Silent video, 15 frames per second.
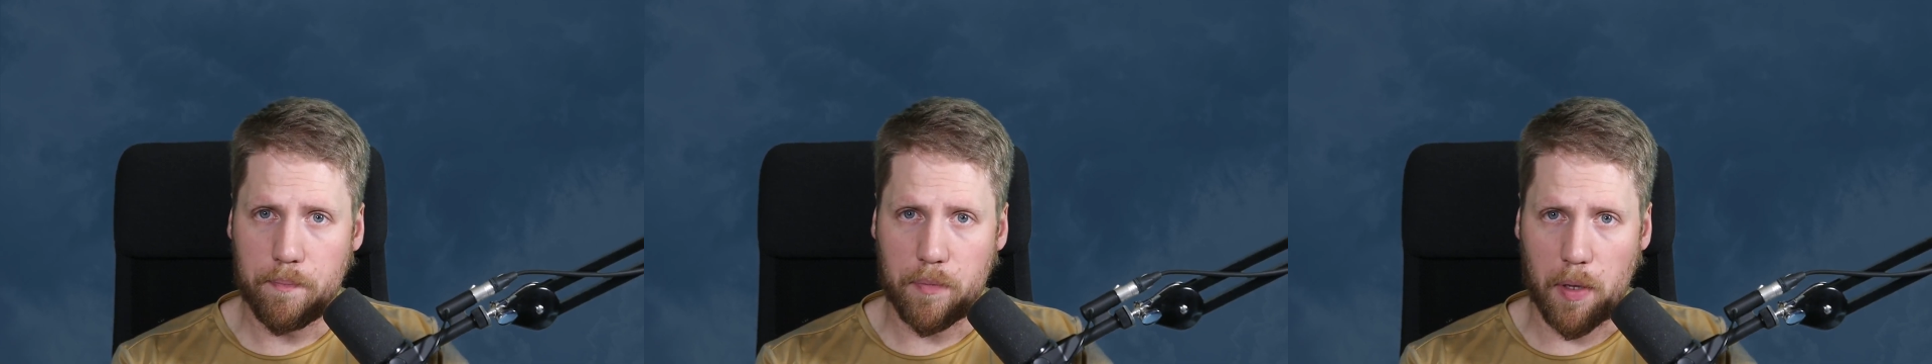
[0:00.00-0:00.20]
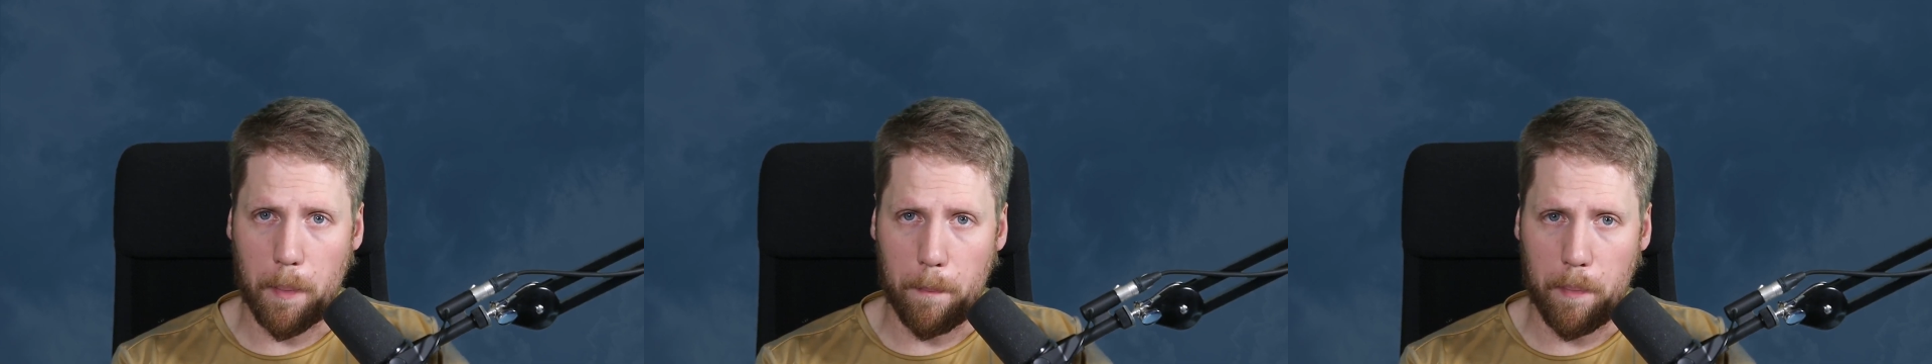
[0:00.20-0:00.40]

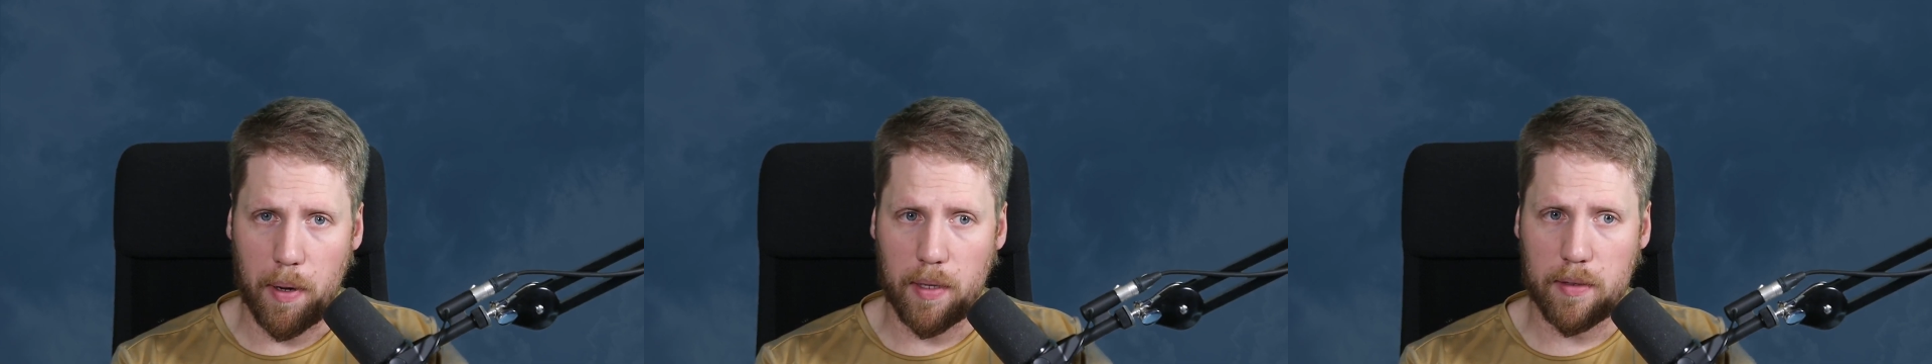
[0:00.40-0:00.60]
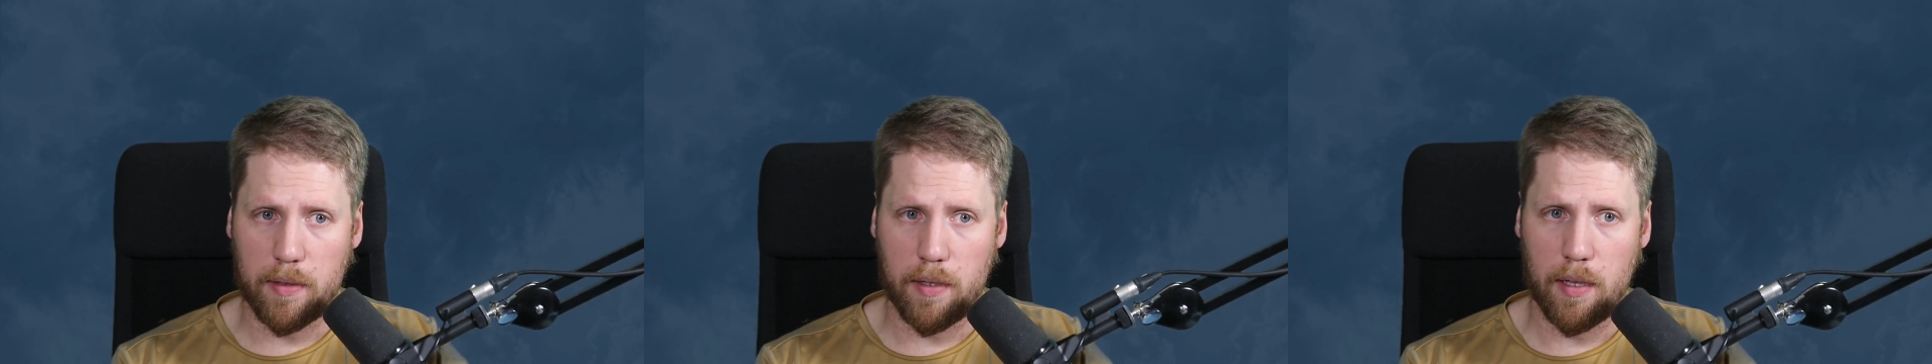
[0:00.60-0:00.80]

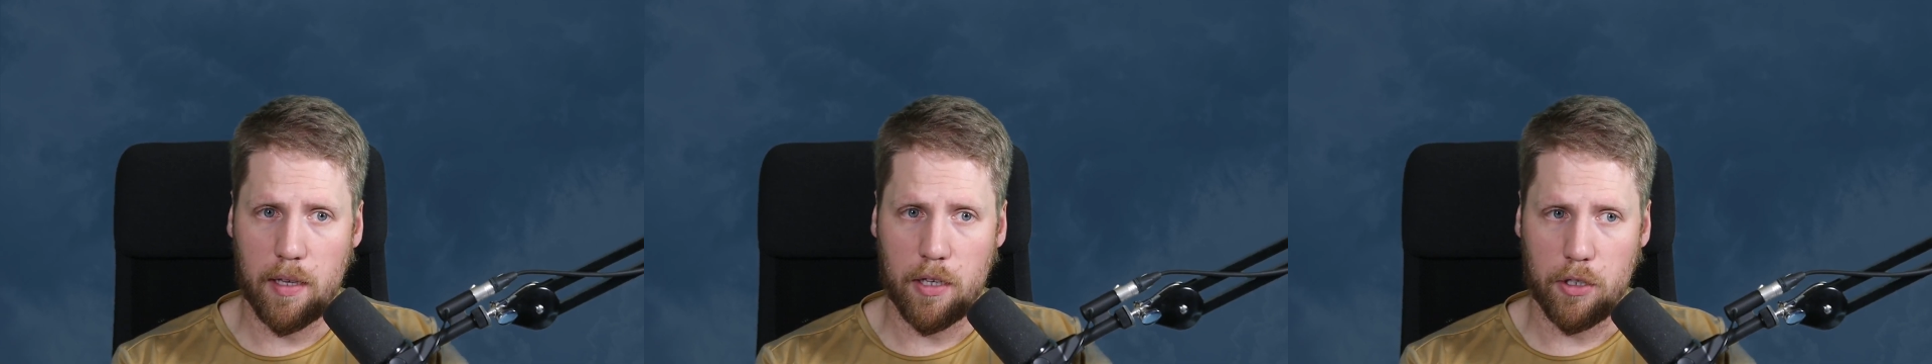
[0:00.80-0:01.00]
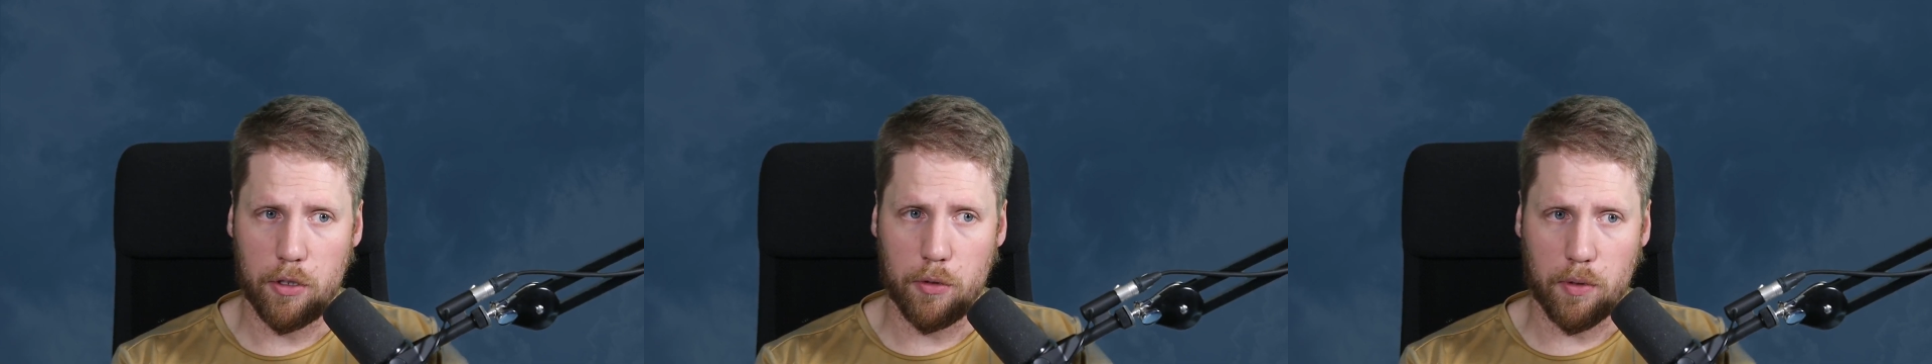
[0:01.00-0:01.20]
but
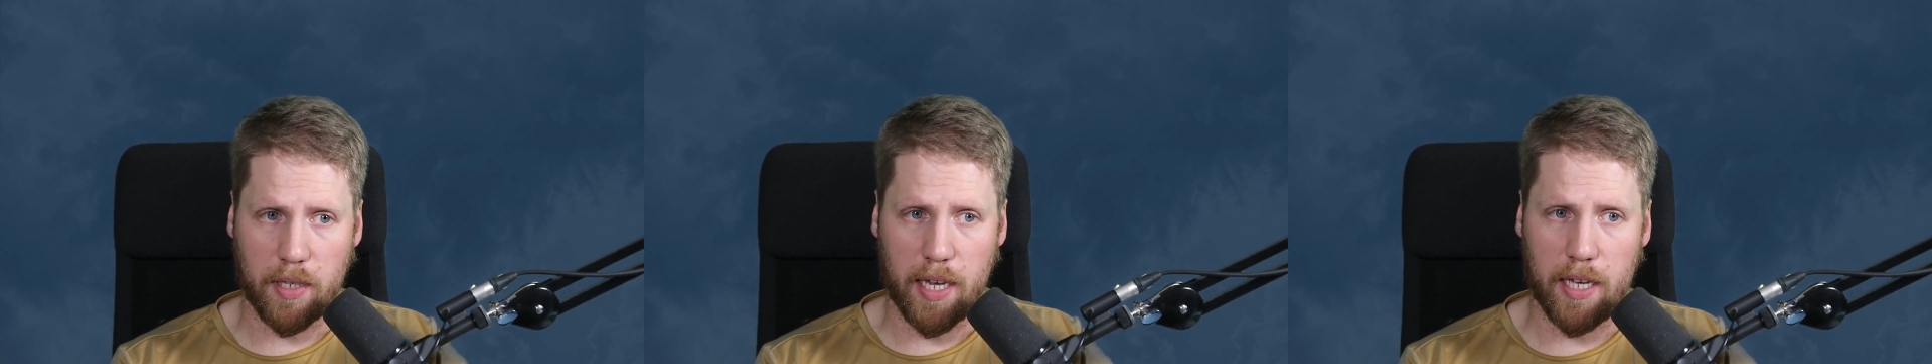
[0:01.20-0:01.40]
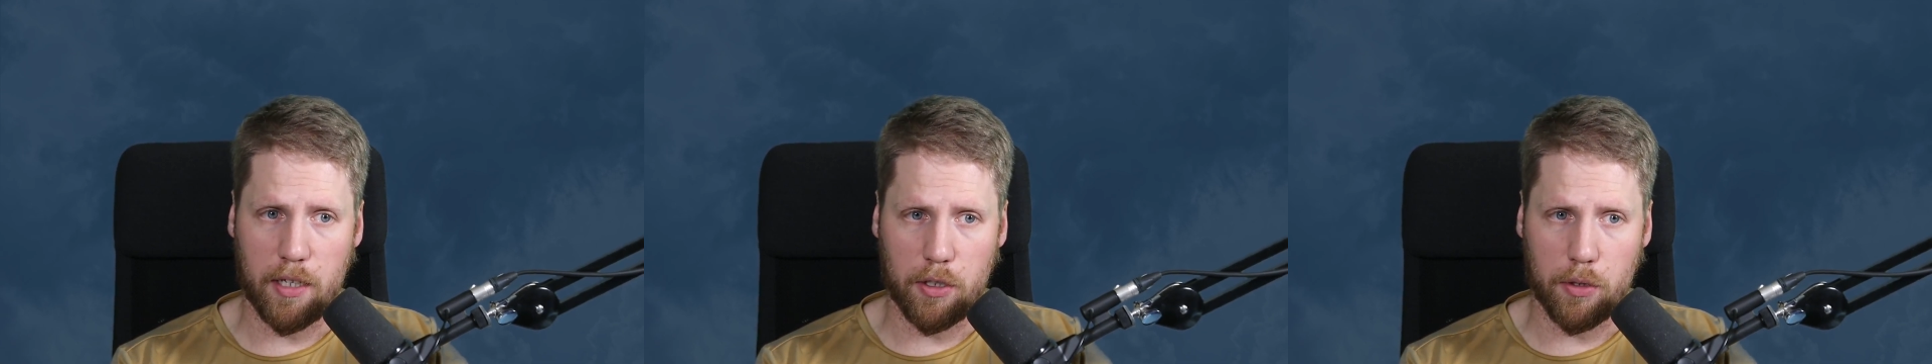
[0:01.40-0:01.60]
you
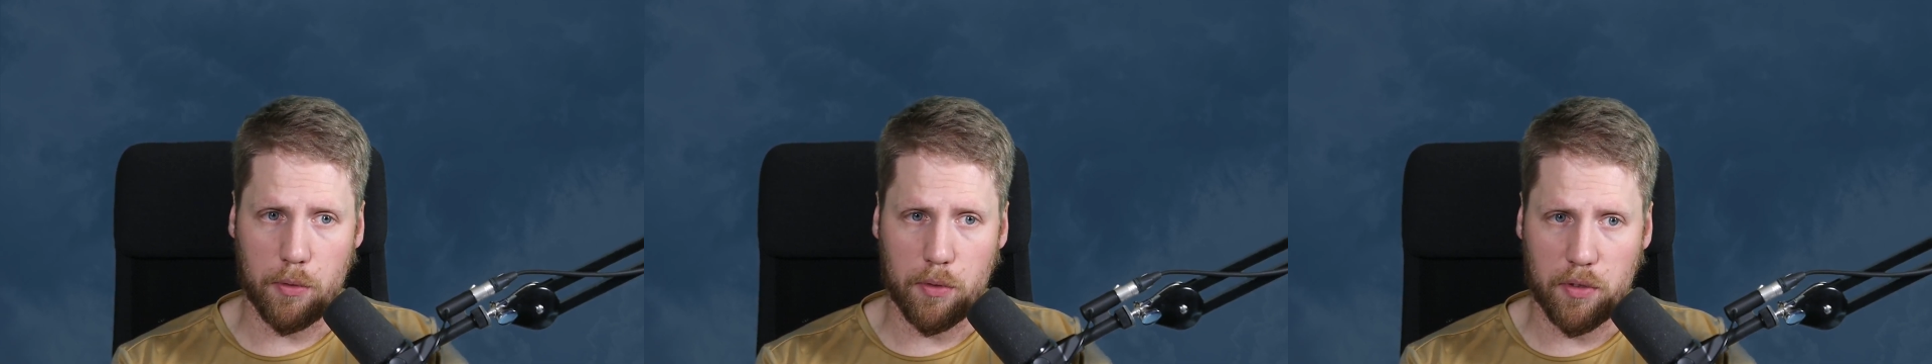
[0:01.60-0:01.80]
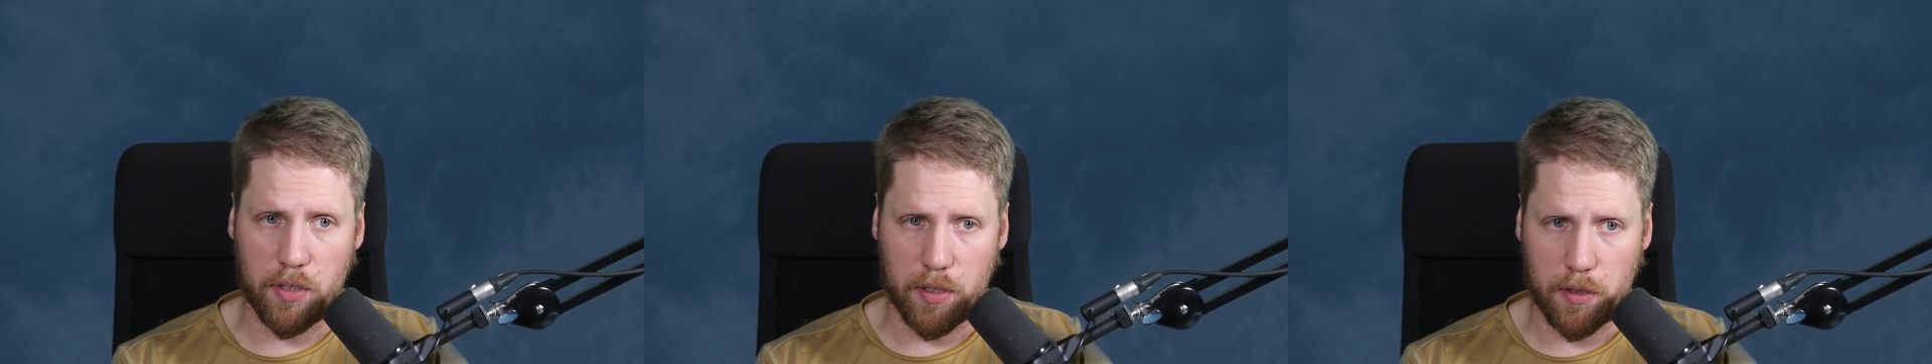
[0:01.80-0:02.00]
can
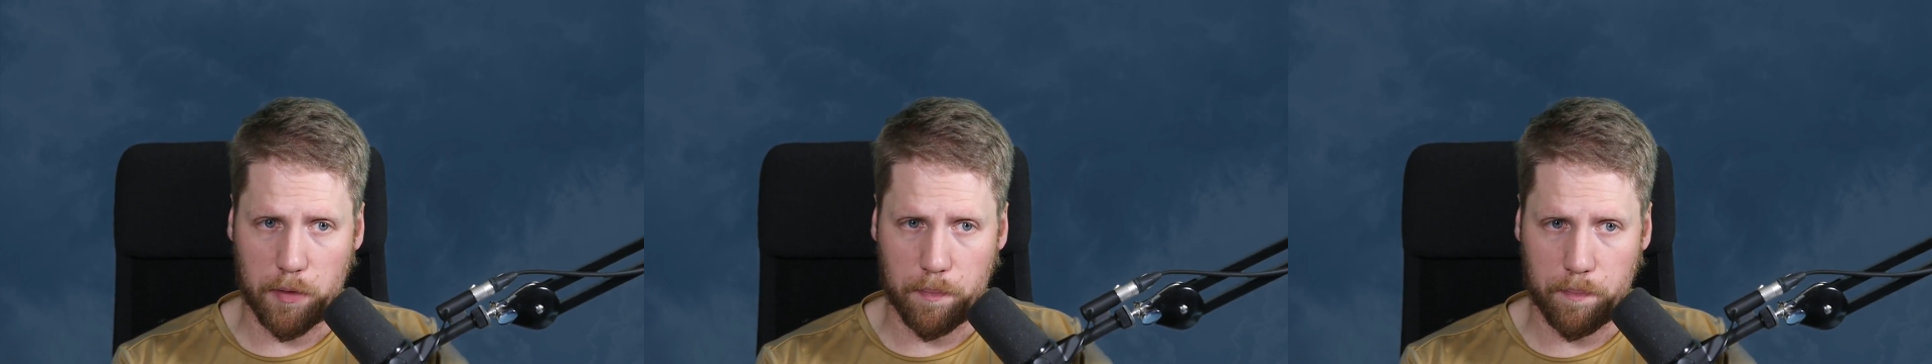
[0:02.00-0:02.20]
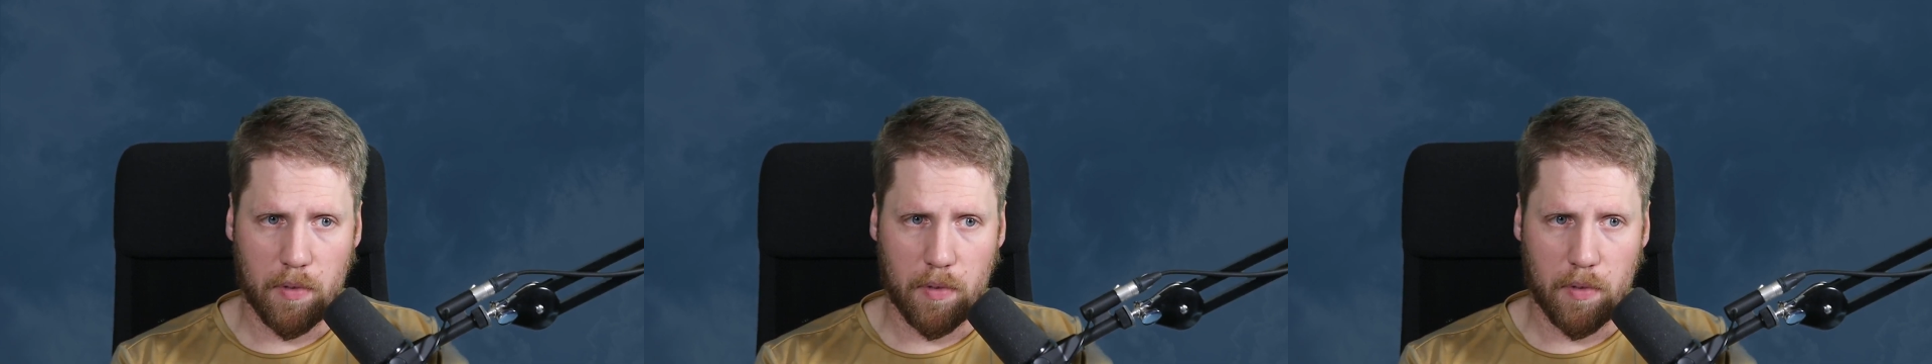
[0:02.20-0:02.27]
use it.